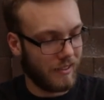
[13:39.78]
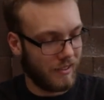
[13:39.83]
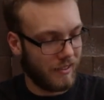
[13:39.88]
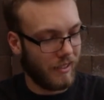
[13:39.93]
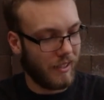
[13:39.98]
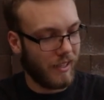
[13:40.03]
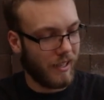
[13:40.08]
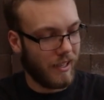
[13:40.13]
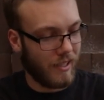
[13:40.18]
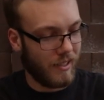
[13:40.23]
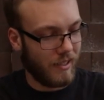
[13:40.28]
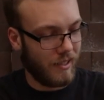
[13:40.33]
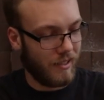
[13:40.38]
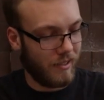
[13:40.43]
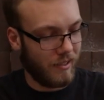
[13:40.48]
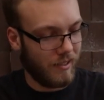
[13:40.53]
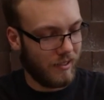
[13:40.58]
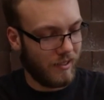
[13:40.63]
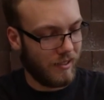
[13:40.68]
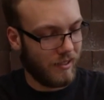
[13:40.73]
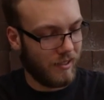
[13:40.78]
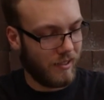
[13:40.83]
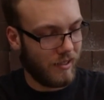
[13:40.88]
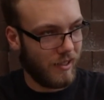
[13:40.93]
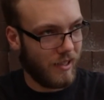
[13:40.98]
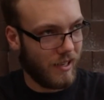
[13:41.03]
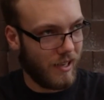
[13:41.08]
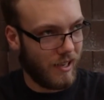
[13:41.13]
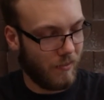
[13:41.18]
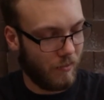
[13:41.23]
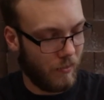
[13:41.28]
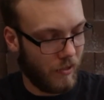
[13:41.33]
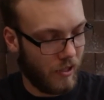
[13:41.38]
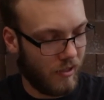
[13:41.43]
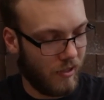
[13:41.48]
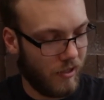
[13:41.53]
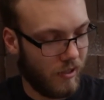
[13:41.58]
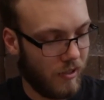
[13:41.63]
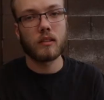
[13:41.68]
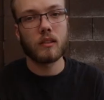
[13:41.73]
Yeah, it's just a gap
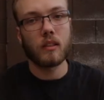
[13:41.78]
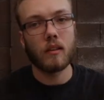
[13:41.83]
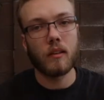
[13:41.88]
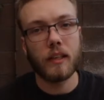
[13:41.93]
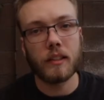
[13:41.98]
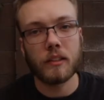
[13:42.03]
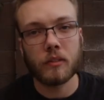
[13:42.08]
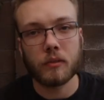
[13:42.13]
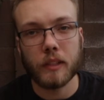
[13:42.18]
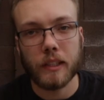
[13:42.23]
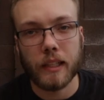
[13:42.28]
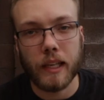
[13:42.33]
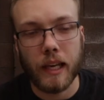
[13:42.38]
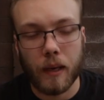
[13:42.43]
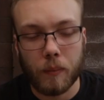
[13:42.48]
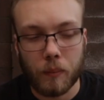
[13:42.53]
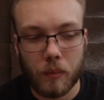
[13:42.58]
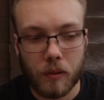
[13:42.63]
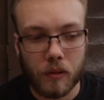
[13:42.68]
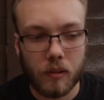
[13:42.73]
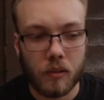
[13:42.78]
year. So let's recap.